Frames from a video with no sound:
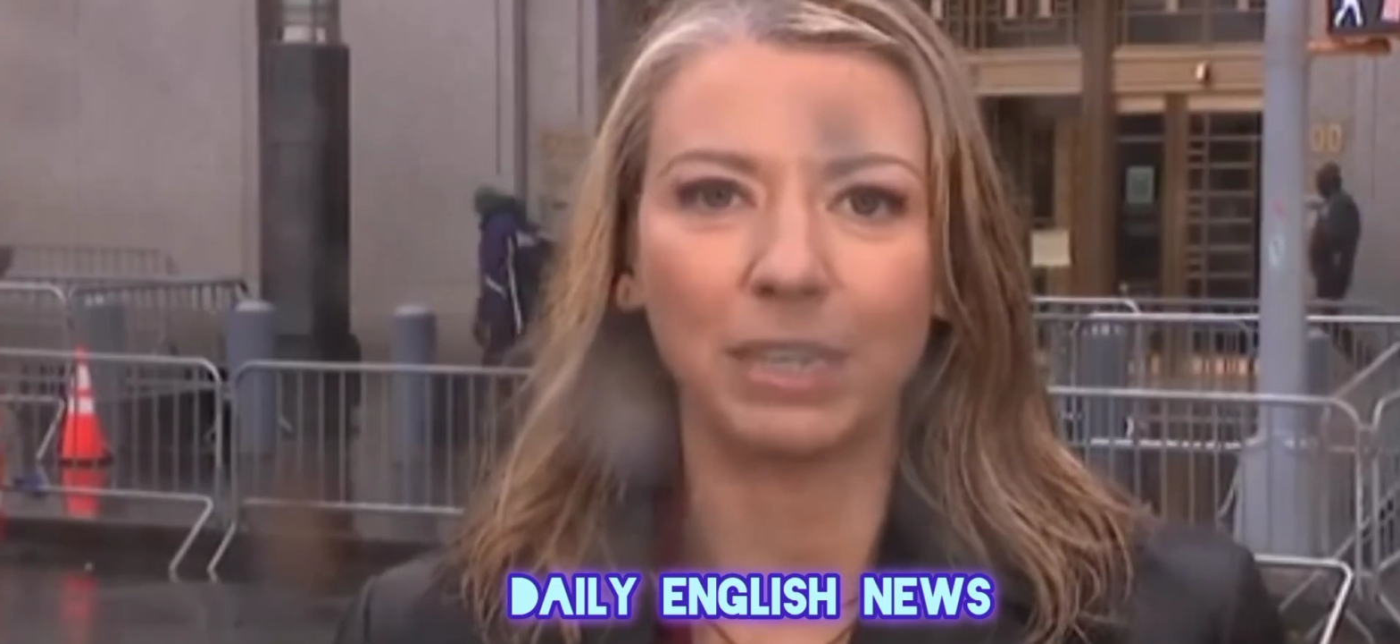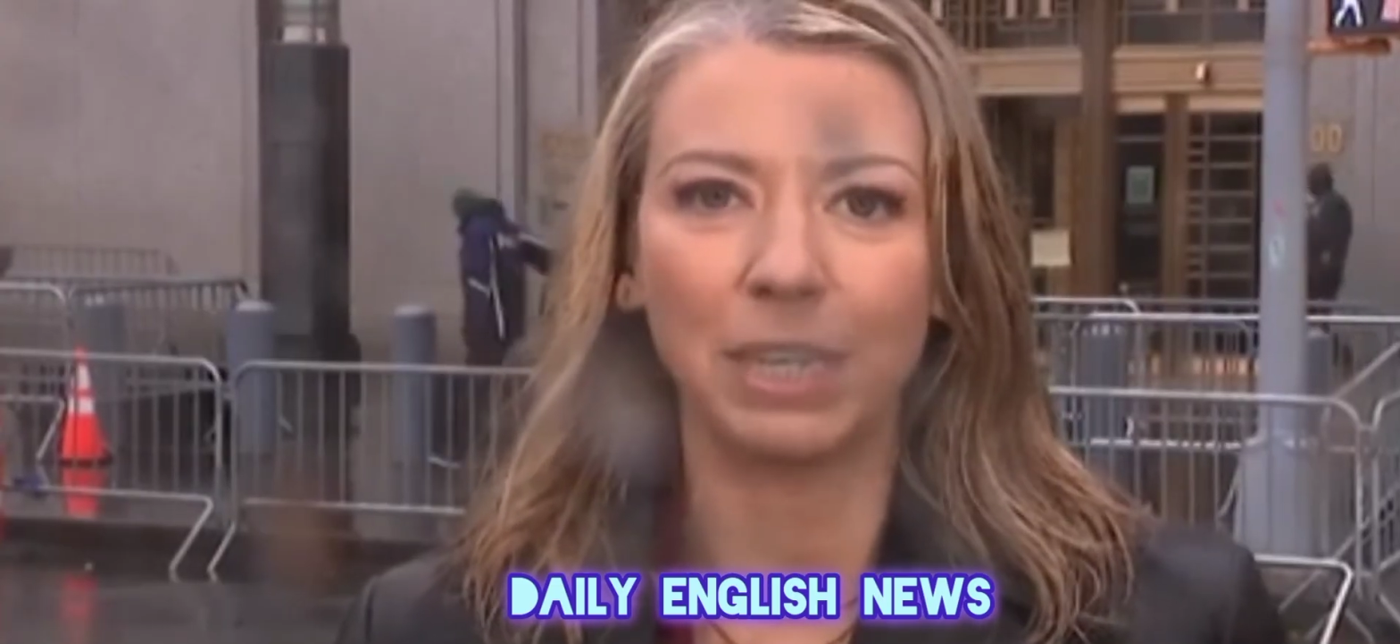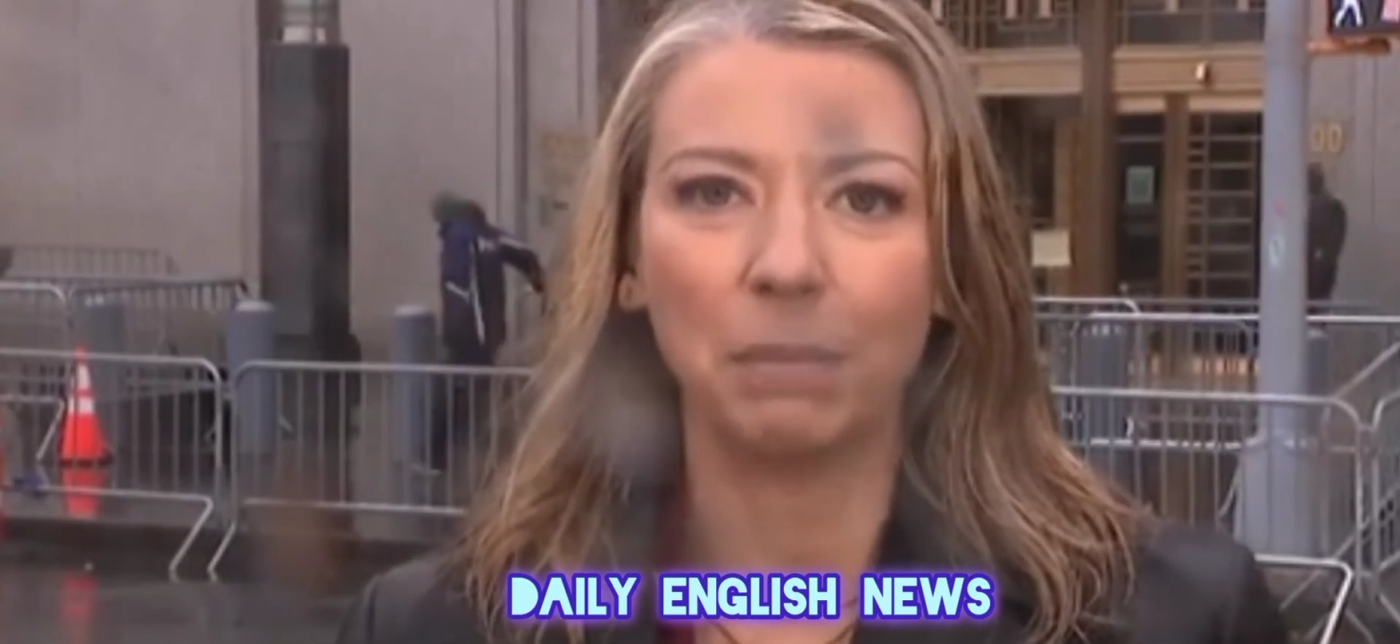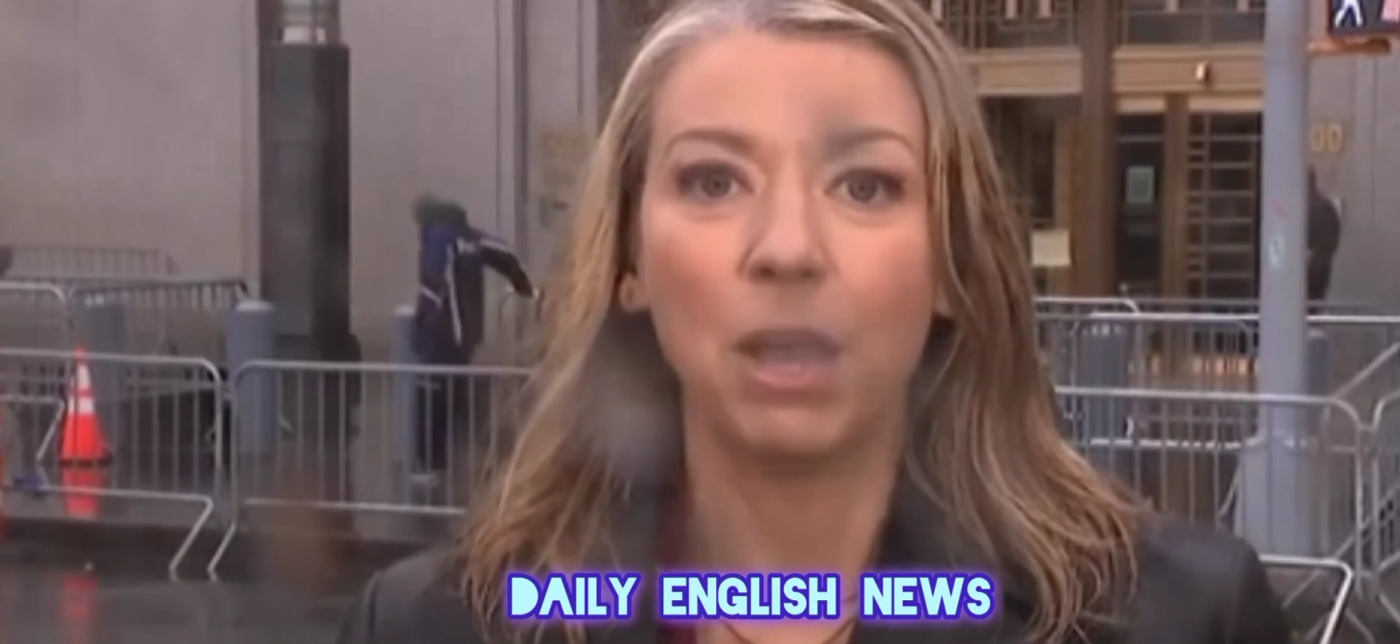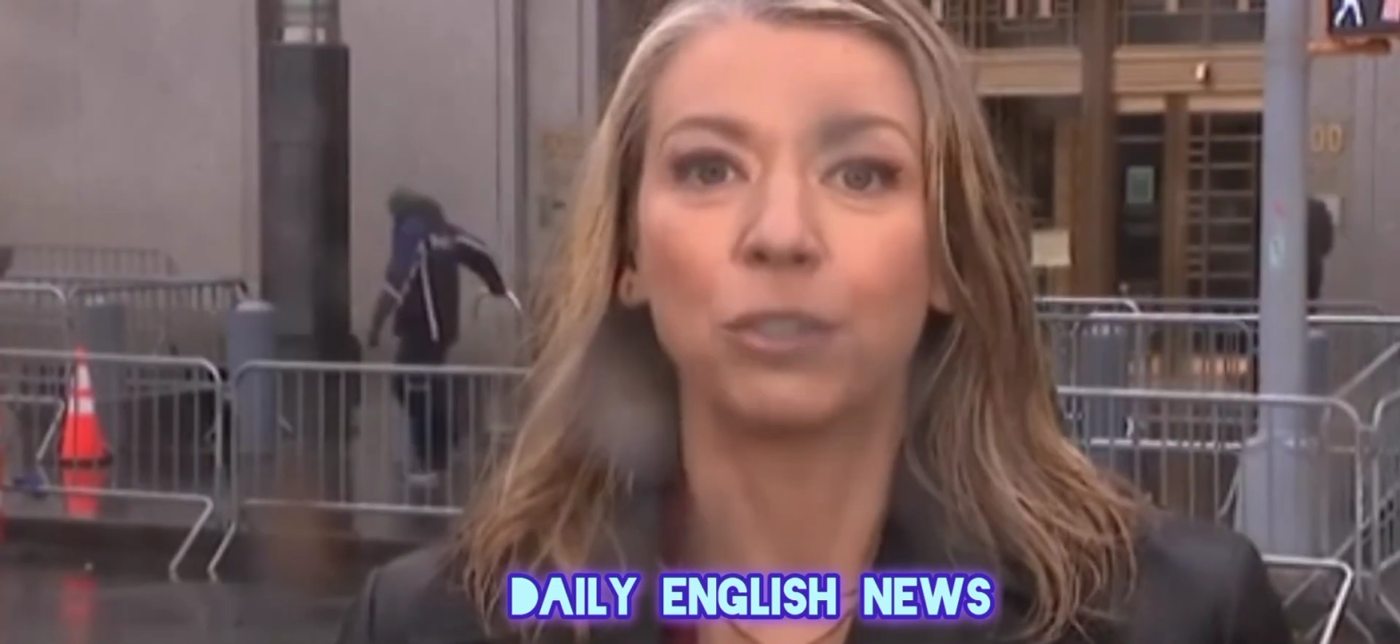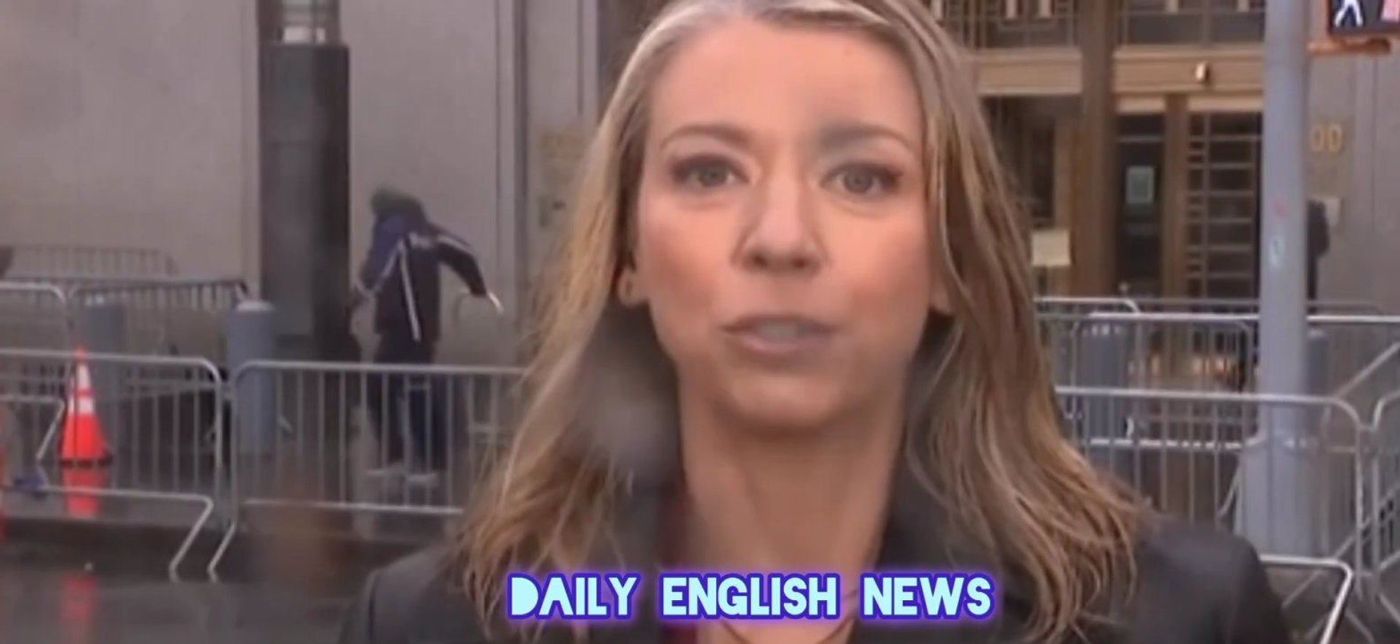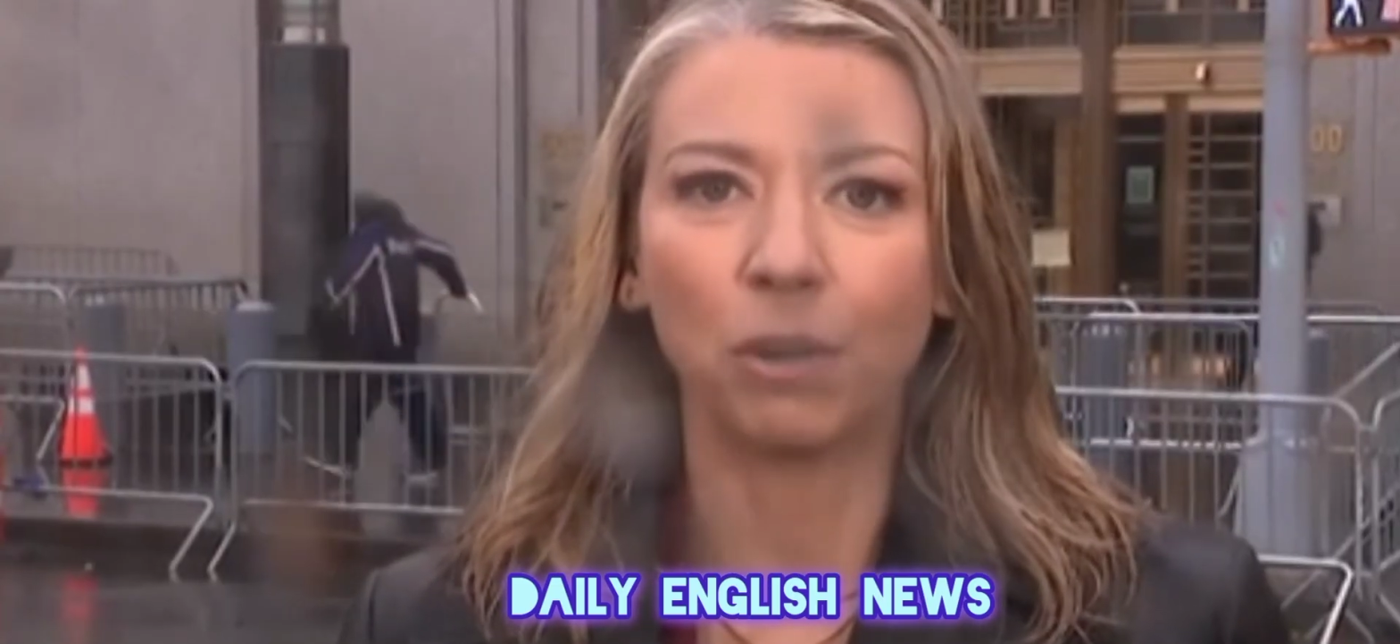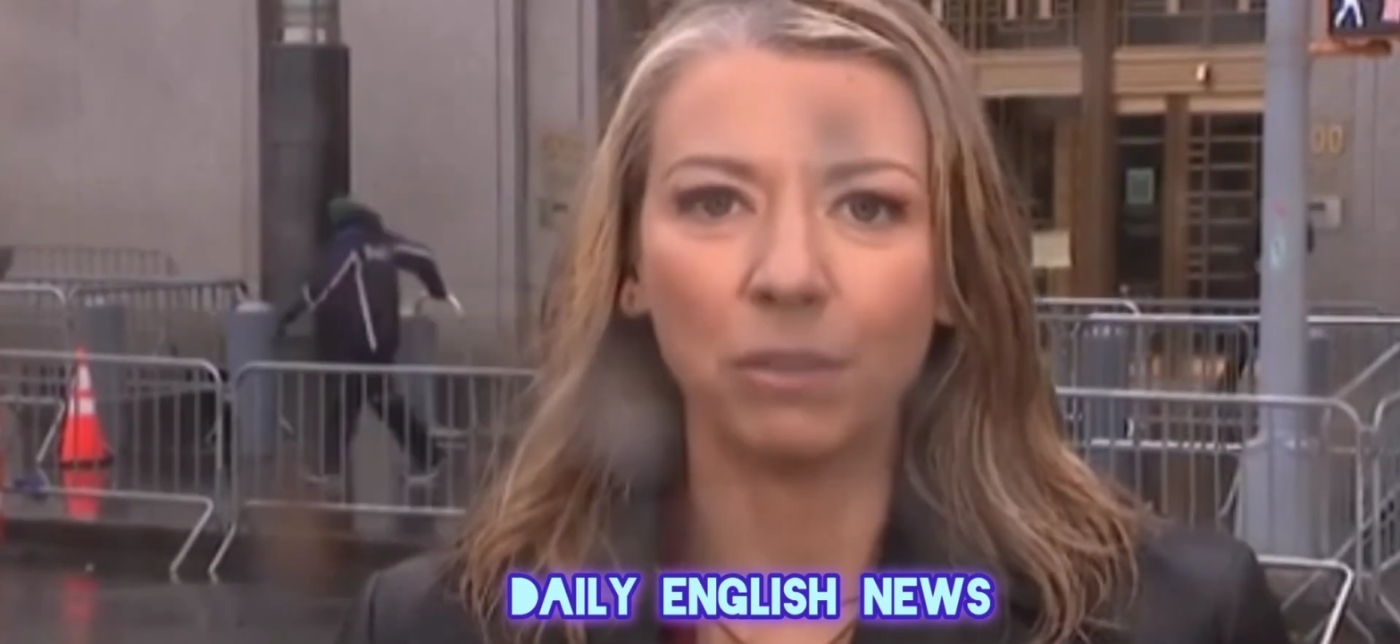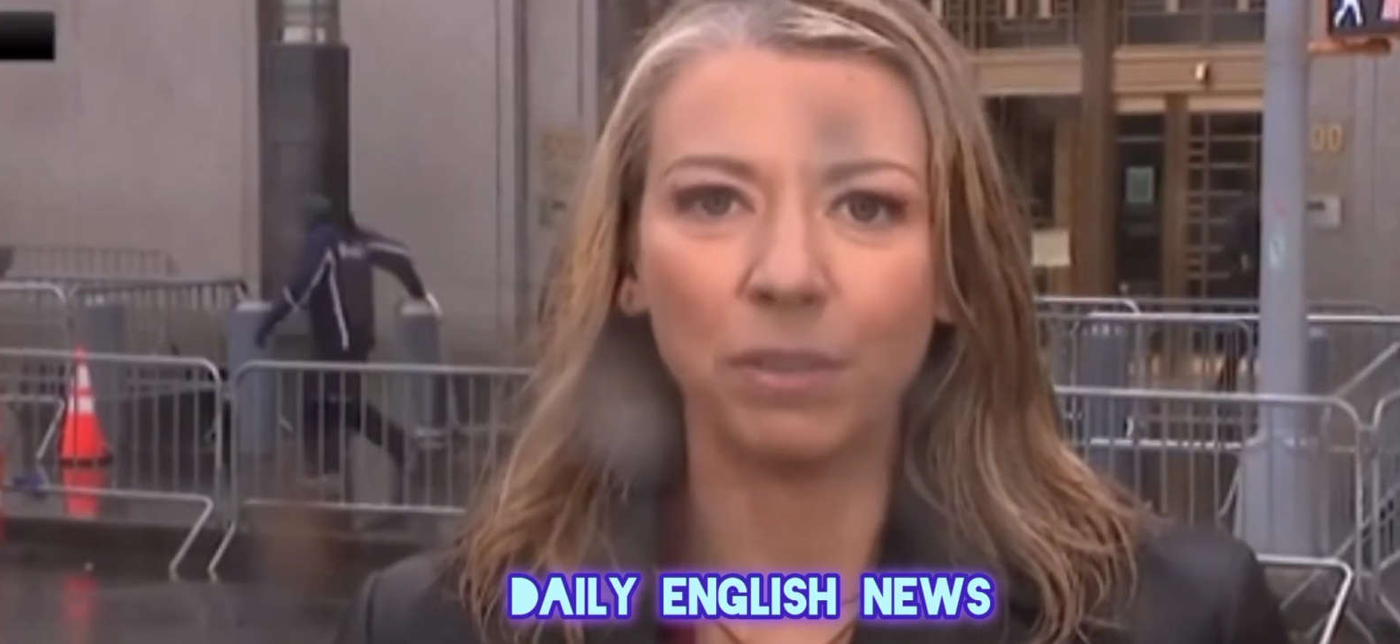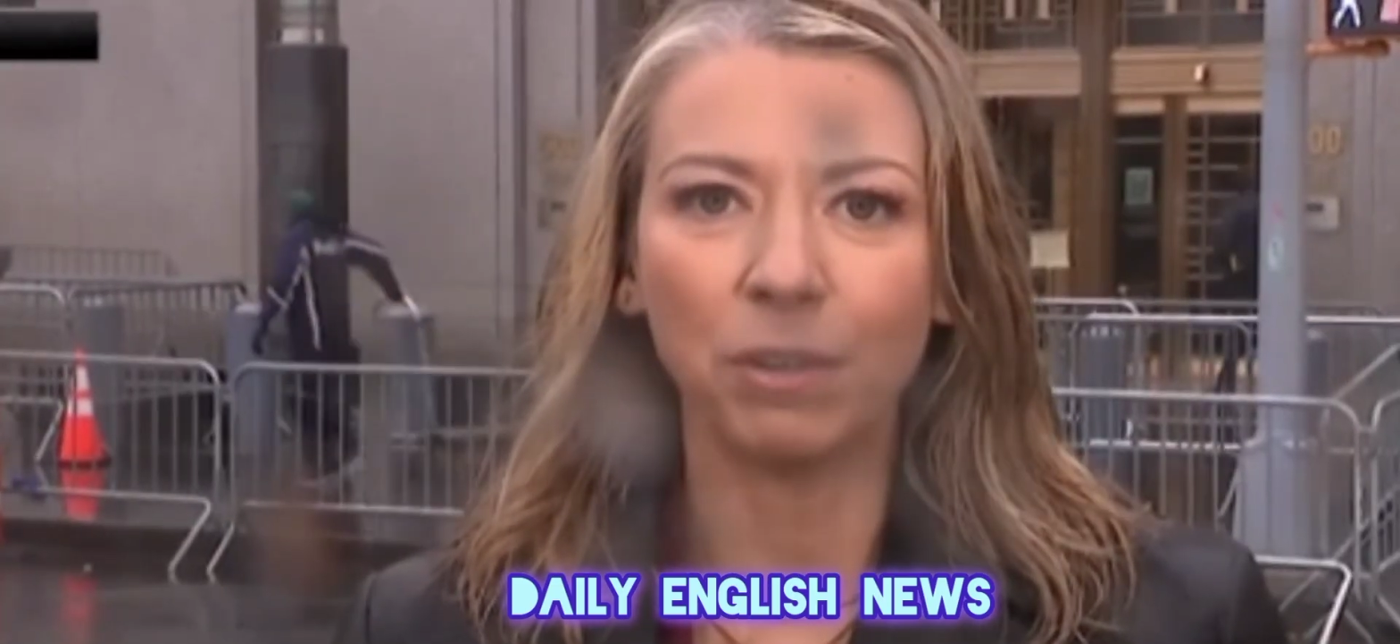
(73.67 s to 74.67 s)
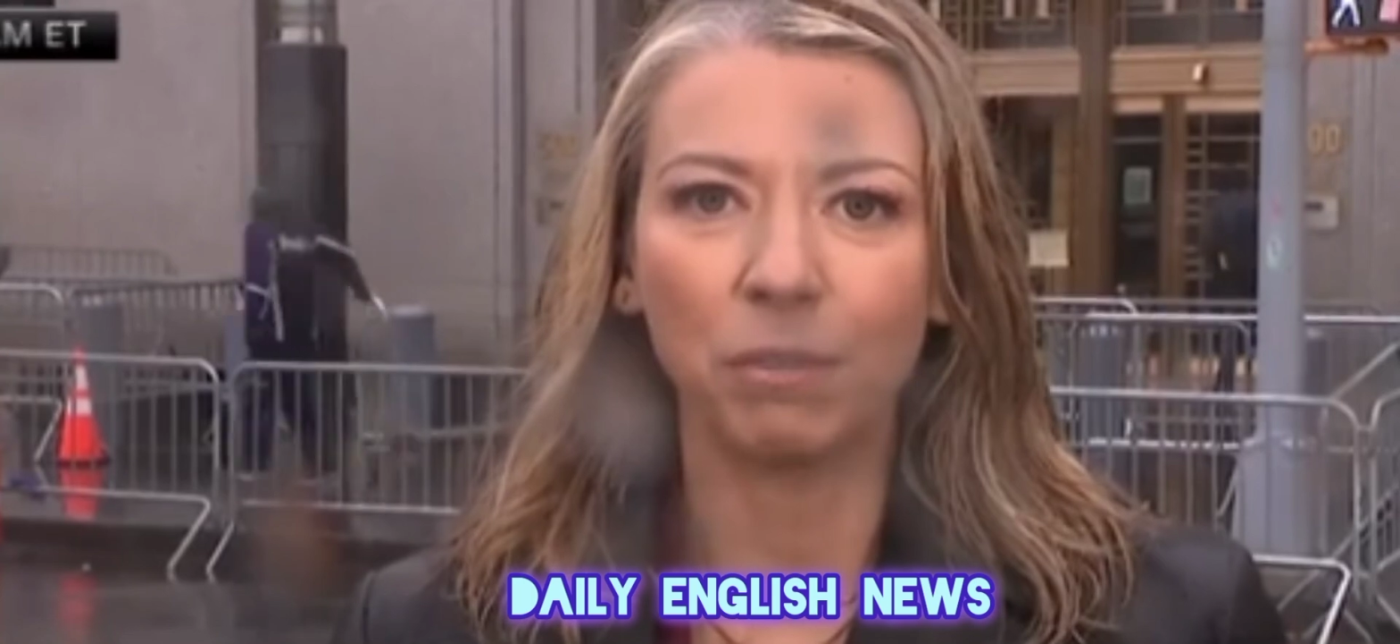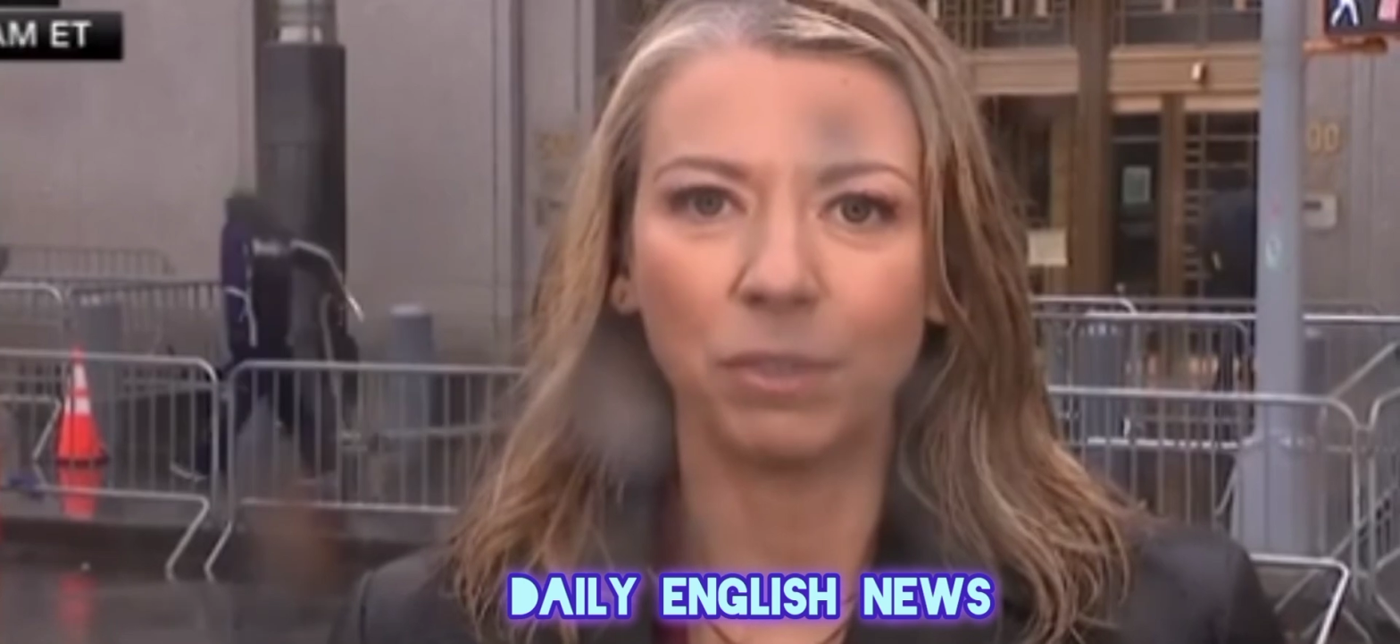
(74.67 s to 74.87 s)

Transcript: team started